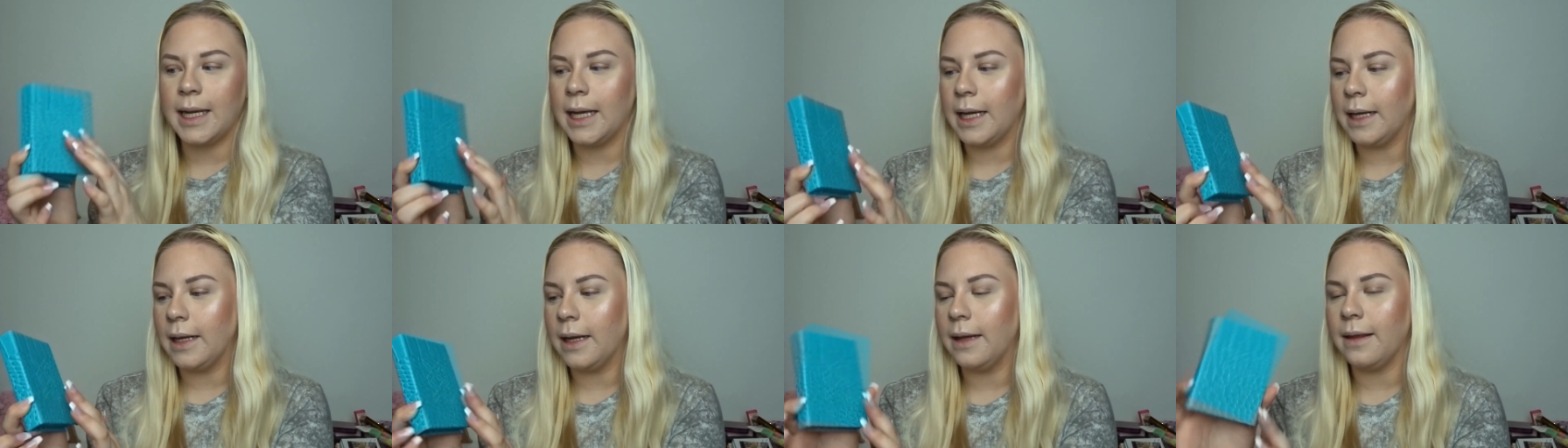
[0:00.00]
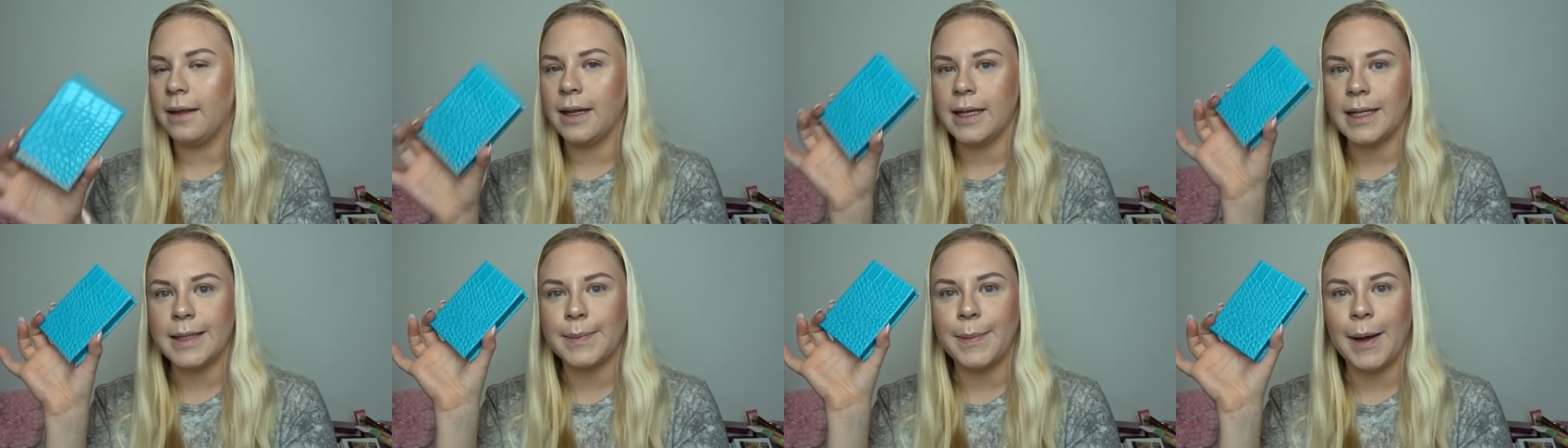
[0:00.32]
in
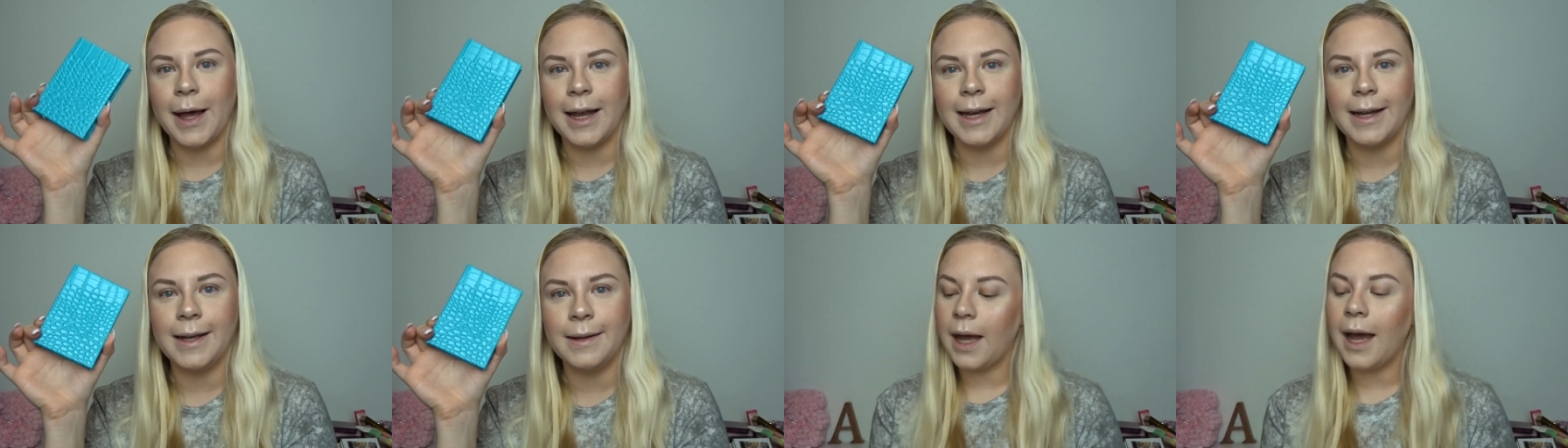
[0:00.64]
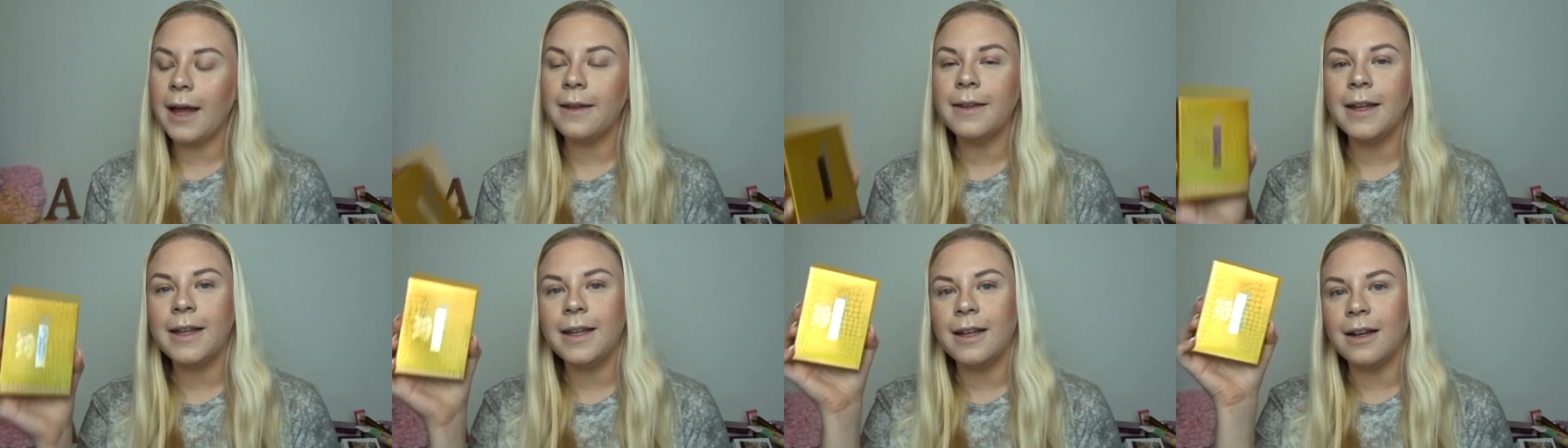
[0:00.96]
this palette
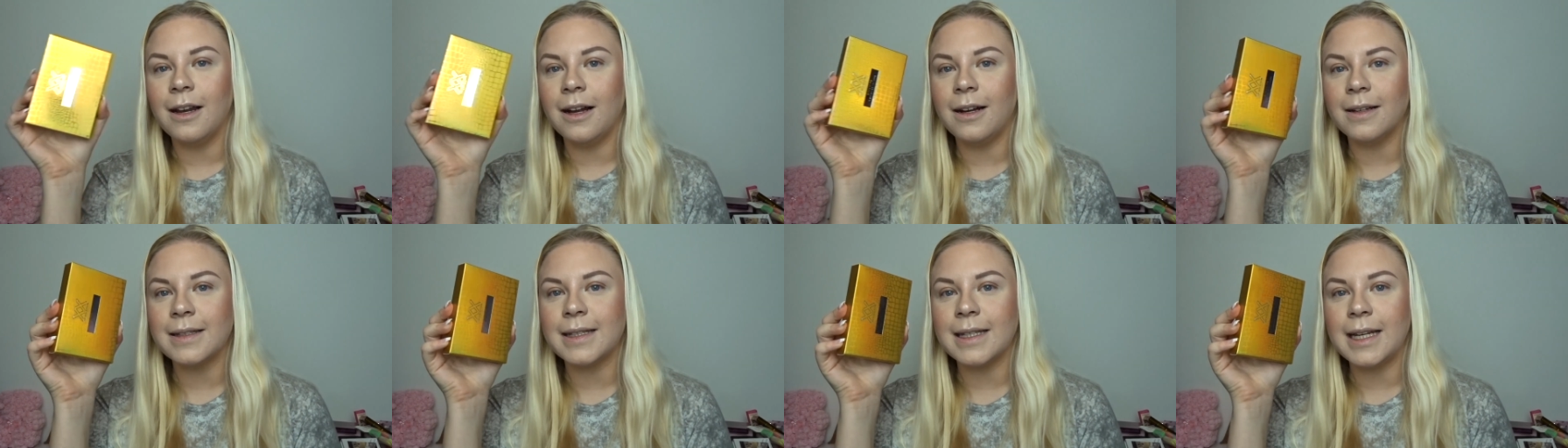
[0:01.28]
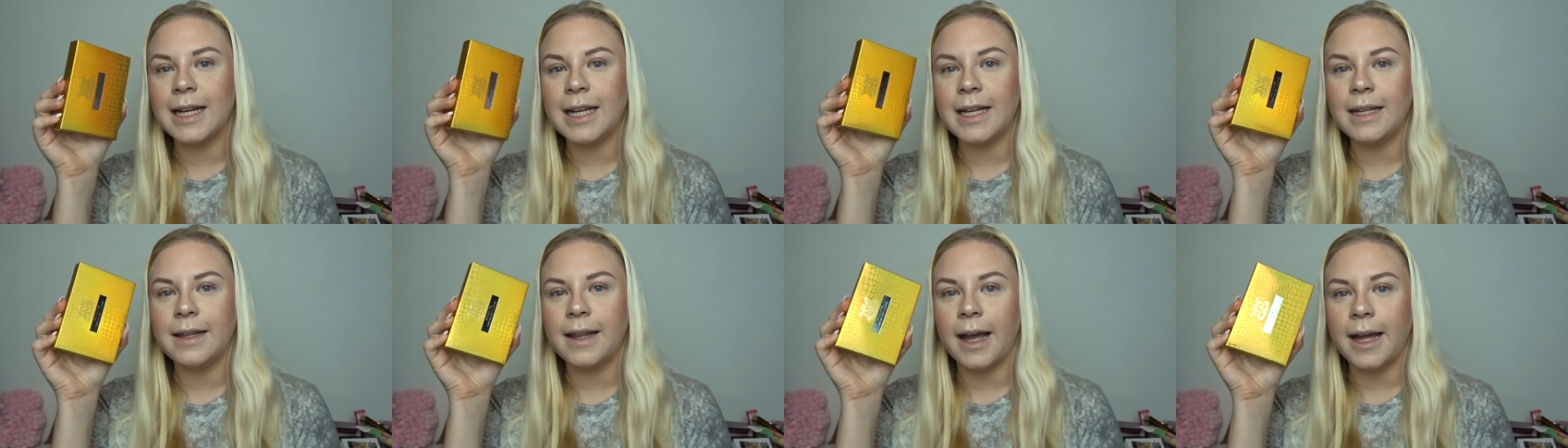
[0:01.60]
and then
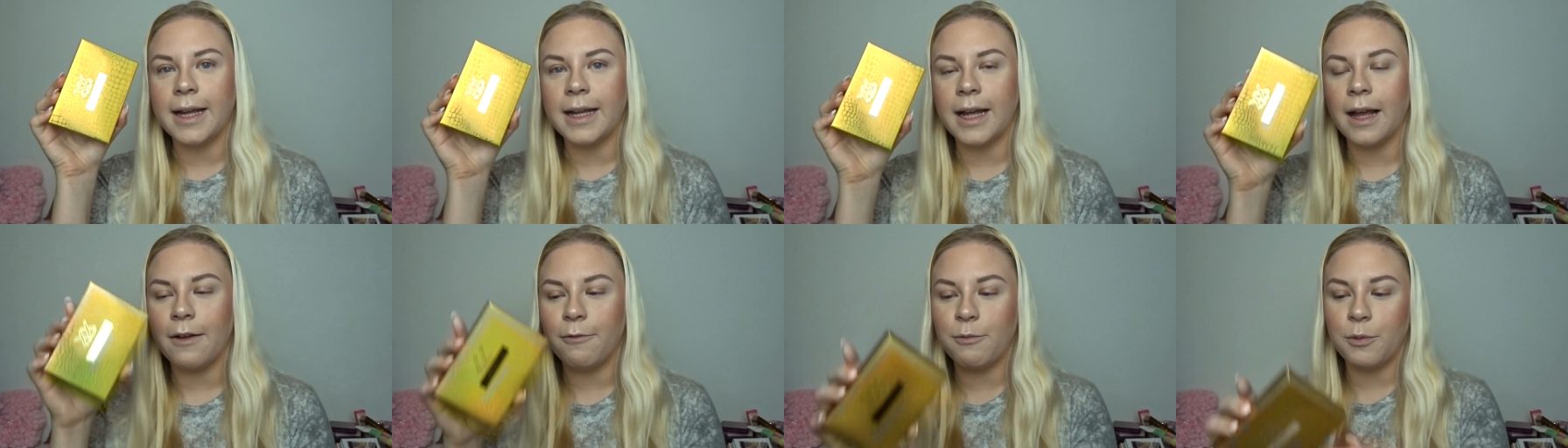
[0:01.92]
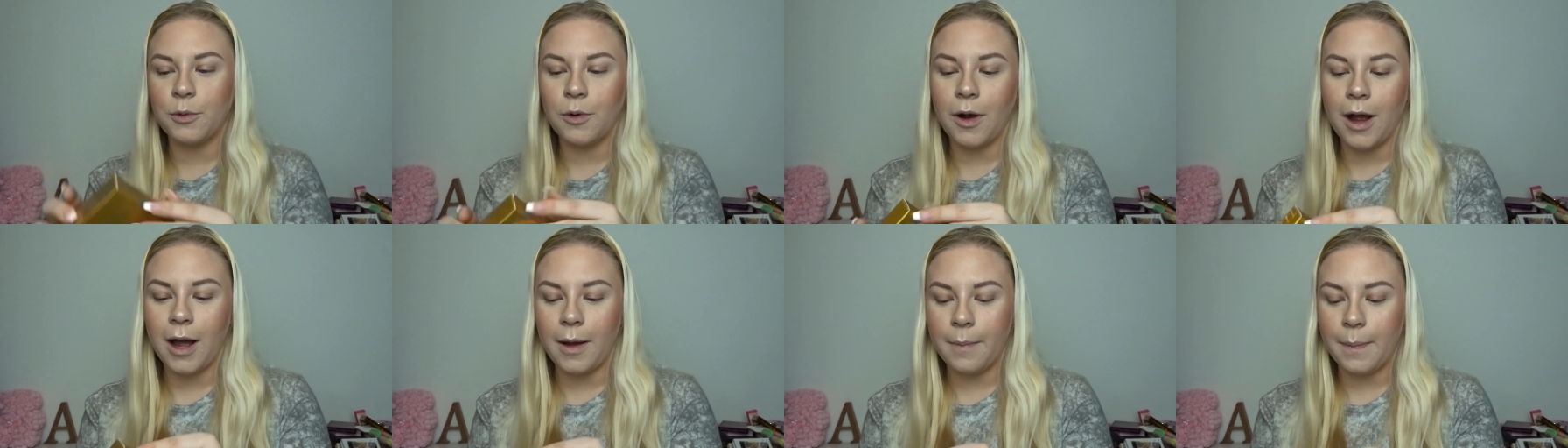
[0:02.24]
lastly they have
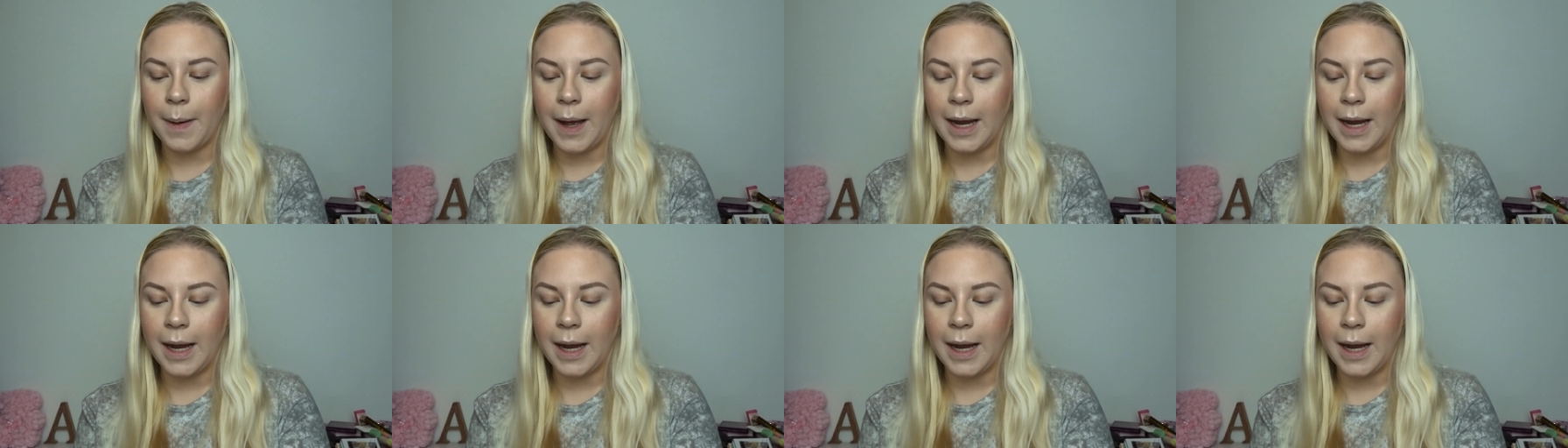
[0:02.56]
brought out